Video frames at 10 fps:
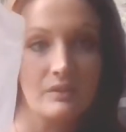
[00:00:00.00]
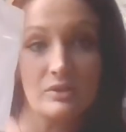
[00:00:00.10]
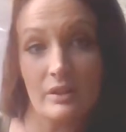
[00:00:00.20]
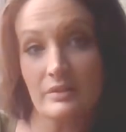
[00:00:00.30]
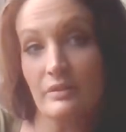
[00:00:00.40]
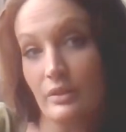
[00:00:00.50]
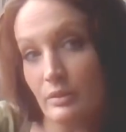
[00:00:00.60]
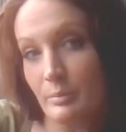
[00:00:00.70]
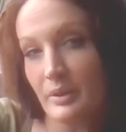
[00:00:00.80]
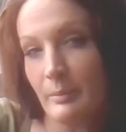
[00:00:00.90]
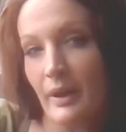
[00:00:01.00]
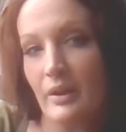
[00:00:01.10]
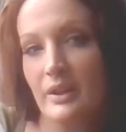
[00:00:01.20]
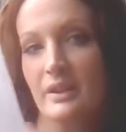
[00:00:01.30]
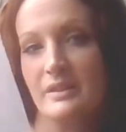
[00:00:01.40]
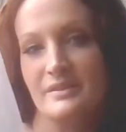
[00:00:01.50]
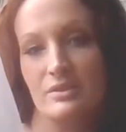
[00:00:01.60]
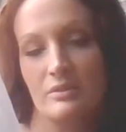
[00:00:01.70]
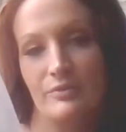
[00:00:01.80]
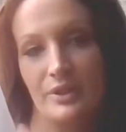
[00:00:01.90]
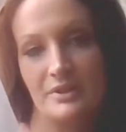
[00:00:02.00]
Talked a little bit about it. It's good for